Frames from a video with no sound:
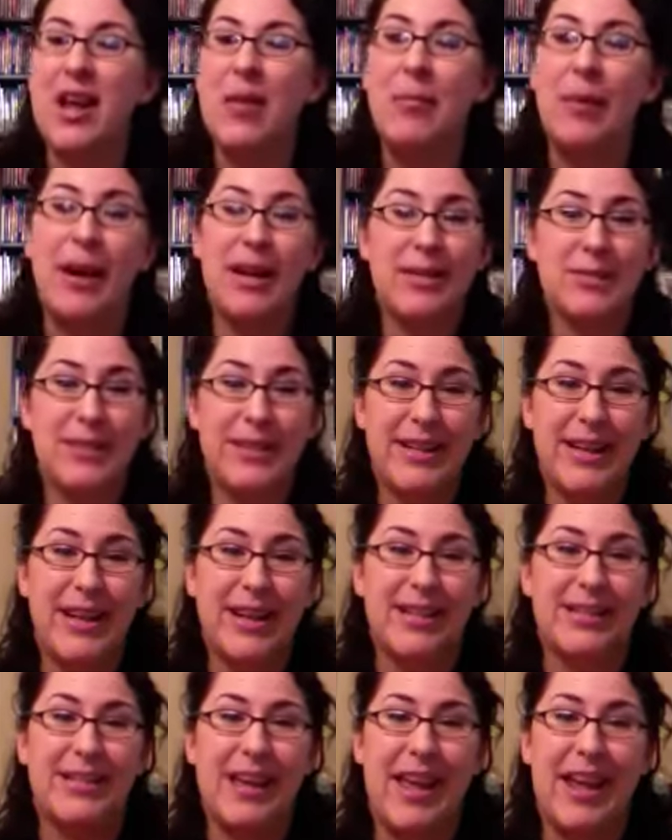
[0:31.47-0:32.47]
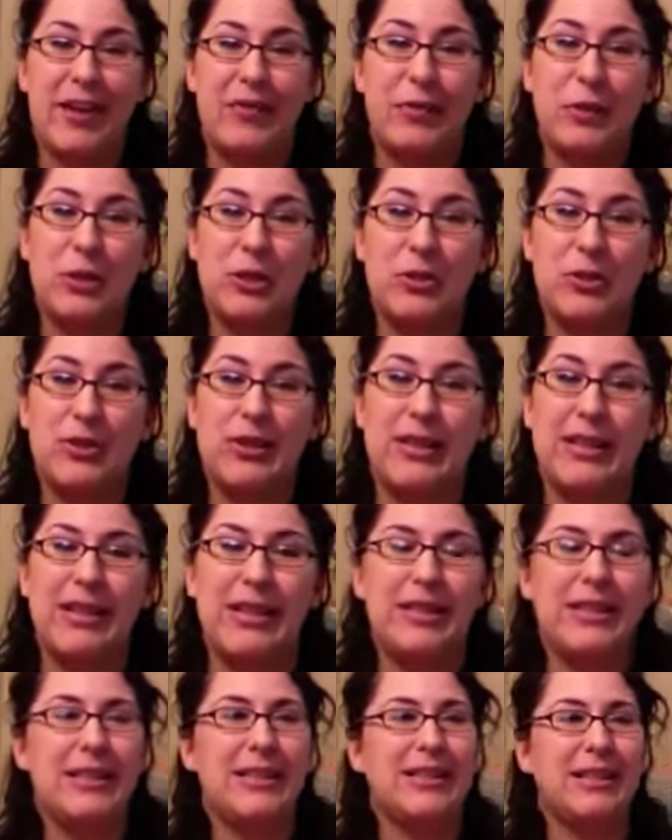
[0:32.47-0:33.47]
my husband and I's
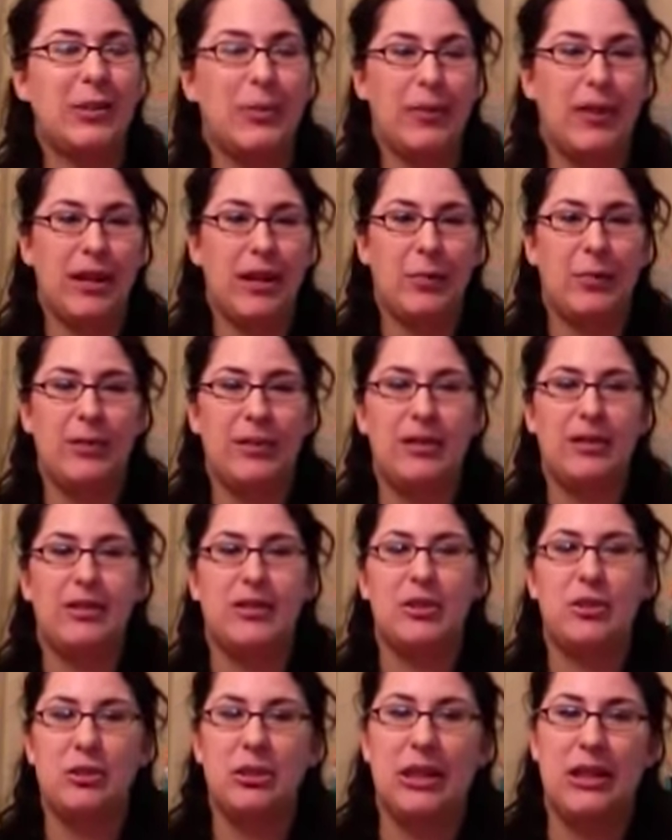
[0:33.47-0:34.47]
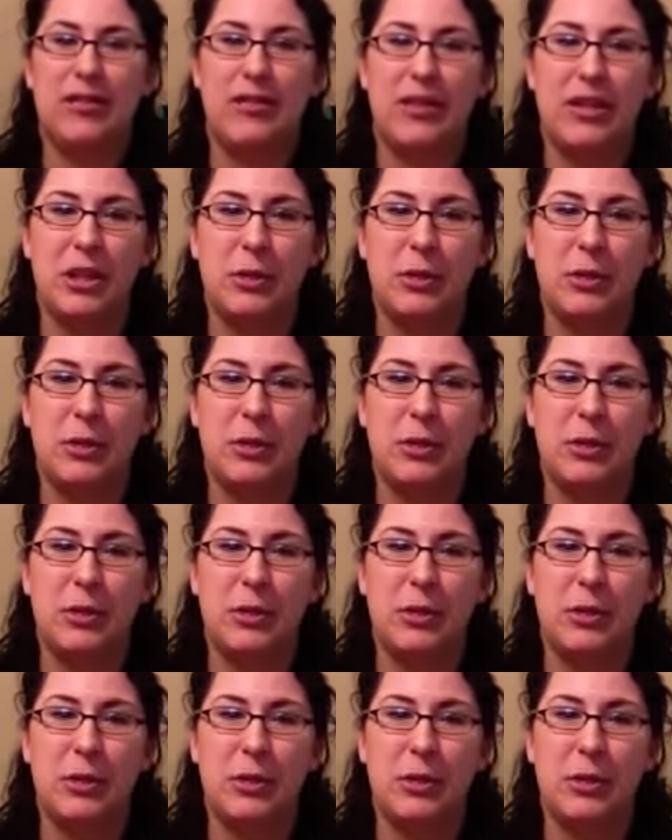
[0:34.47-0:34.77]
anniversary is coming up June 11th.